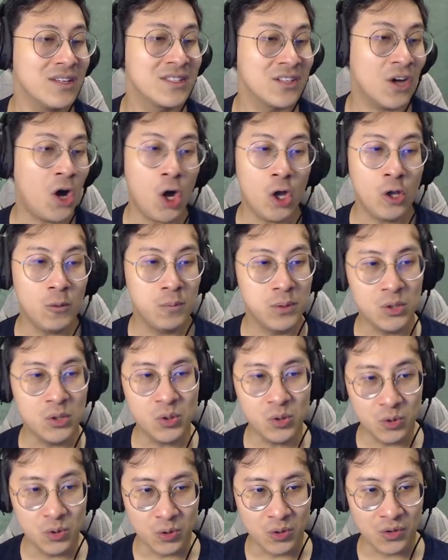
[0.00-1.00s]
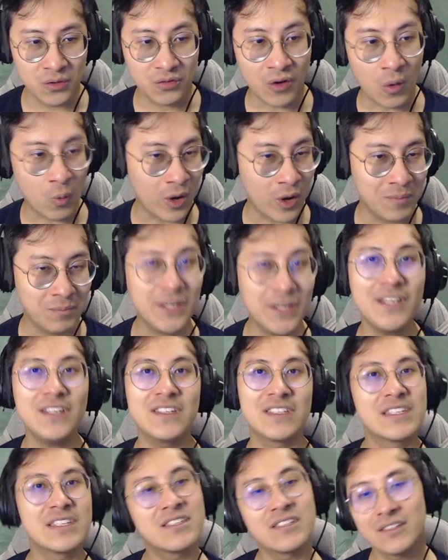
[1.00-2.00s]
this is all blue from One
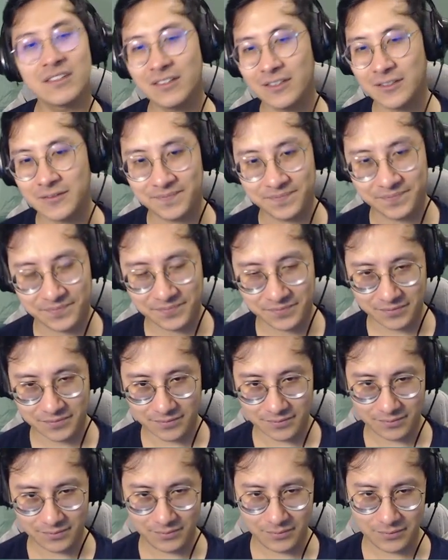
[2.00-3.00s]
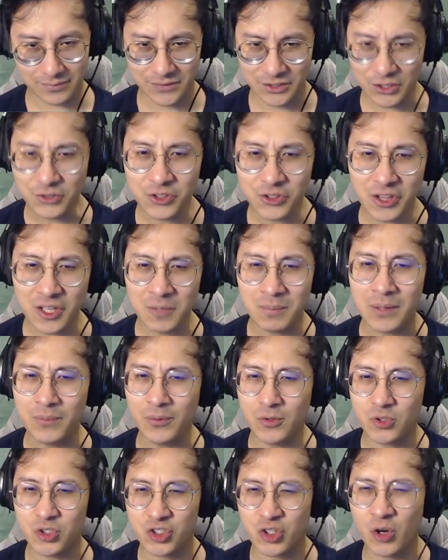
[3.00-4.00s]
Piece. Don't you think
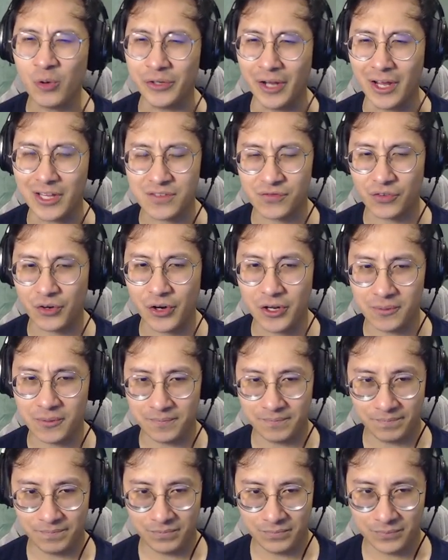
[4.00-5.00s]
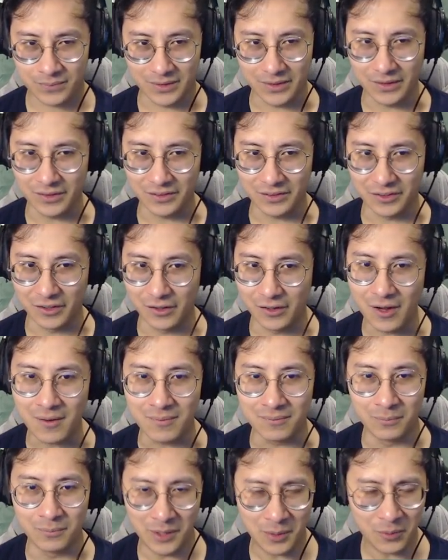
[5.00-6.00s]
people just go nuts for it?
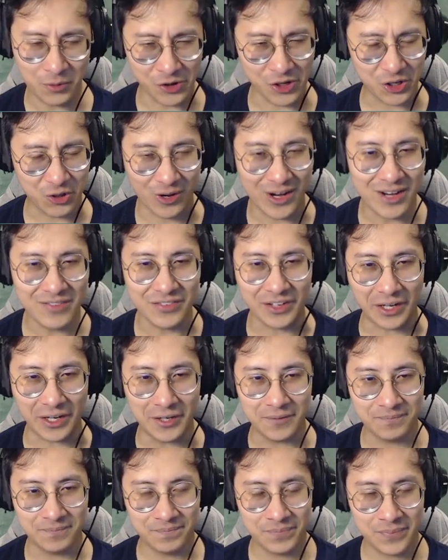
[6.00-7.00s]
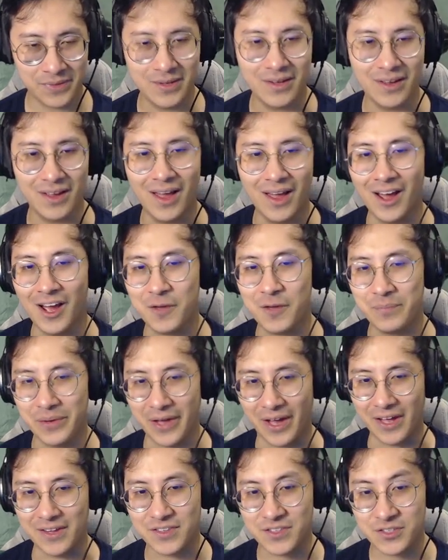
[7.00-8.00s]
Yum, I'm already craving it. I
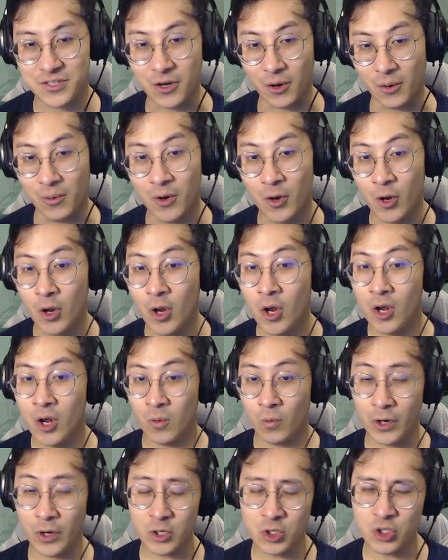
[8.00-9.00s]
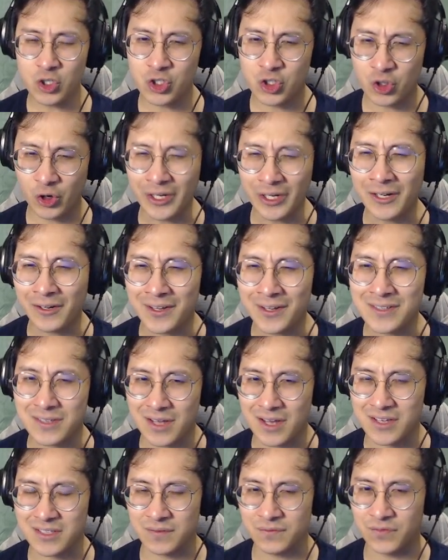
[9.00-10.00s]
bet. So, why don't you join in on this
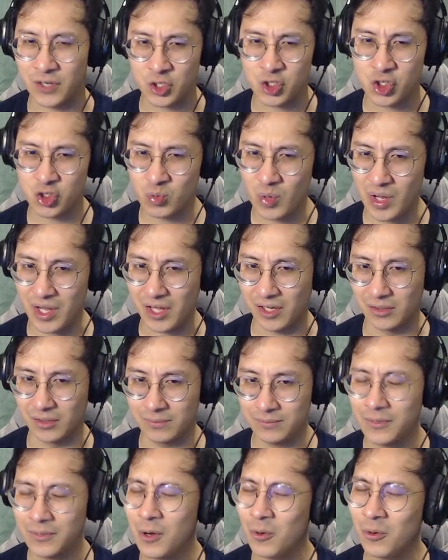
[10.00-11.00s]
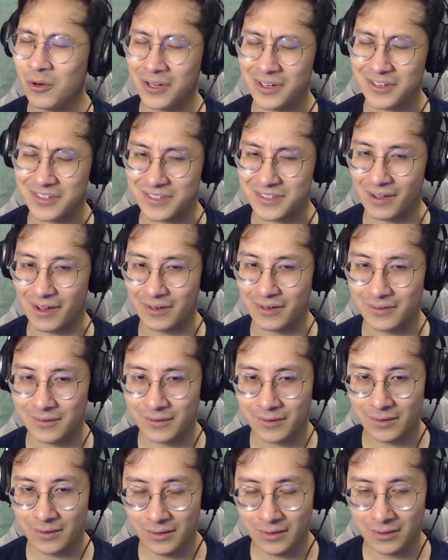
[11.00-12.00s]
awesome venture as well? What do you say?
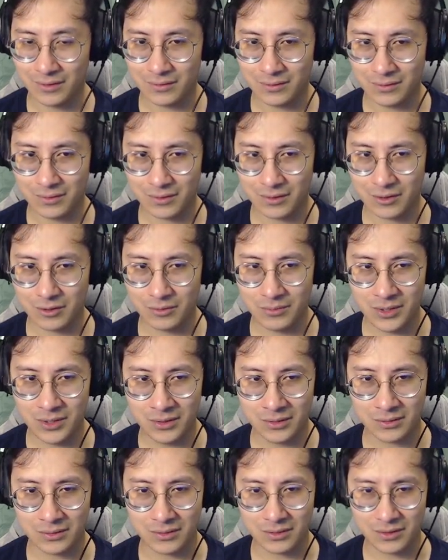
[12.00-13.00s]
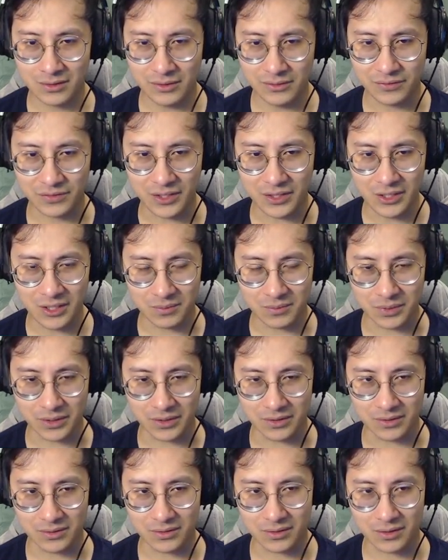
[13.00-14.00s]
I mean, I love eating,
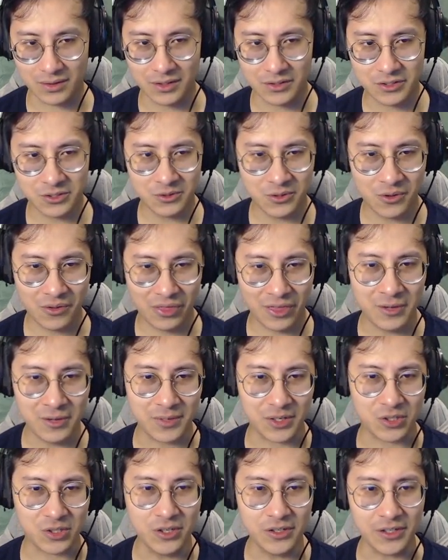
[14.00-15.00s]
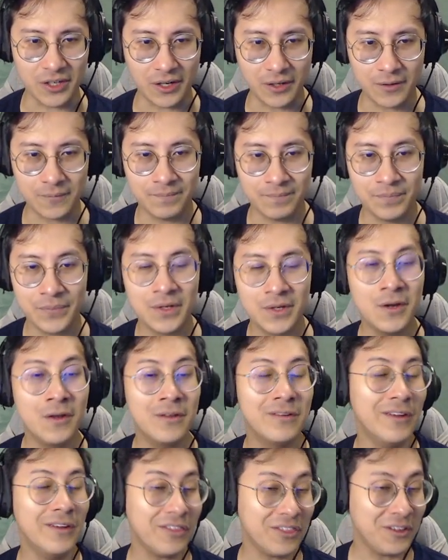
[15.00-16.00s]
but I don't know a thing about cooking.
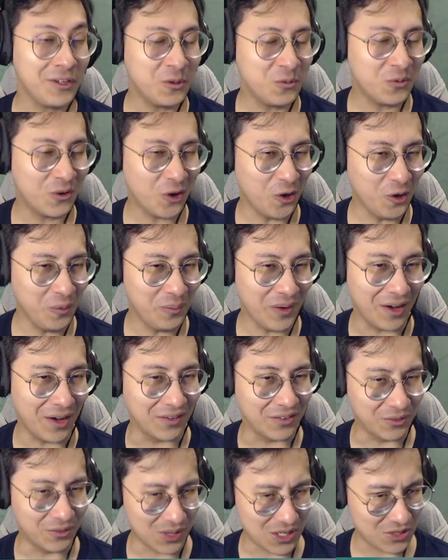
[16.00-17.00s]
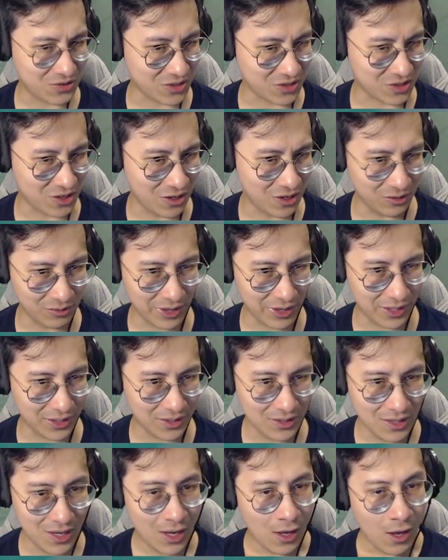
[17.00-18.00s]
Nothing to worry about. The restaurant's all
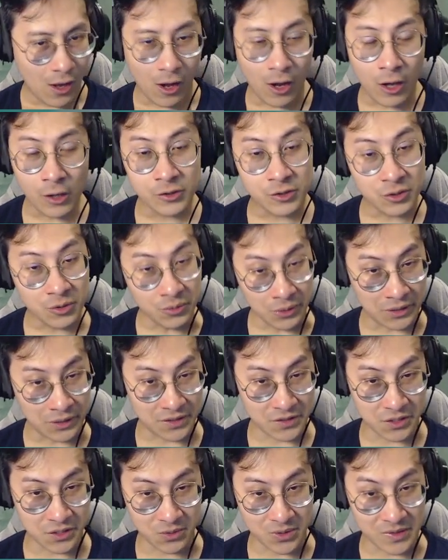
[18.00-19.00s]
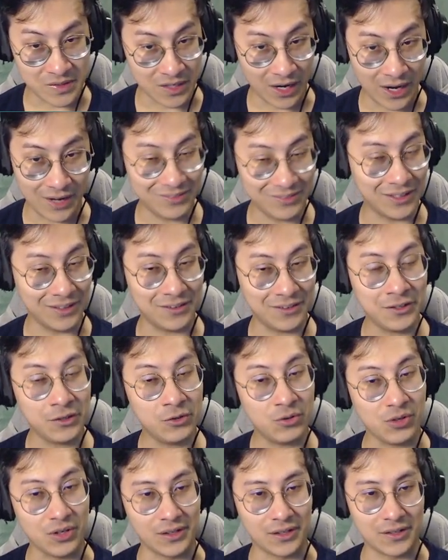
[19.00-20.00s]
ready. All you need to do is die to get the
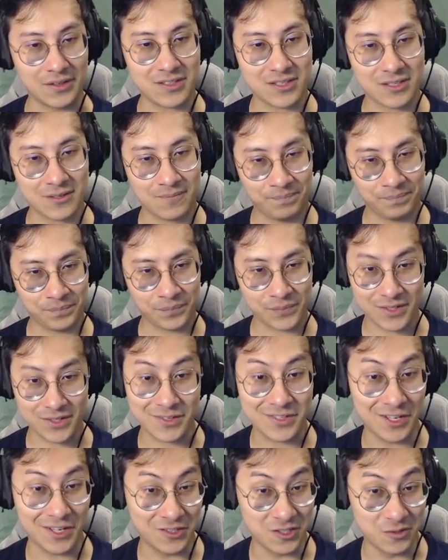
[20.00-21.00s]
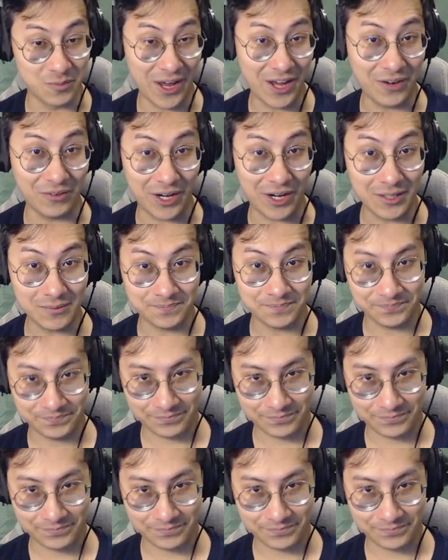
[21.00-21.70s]
ingredients. Uh-huh. Doesn't sound too bad, right?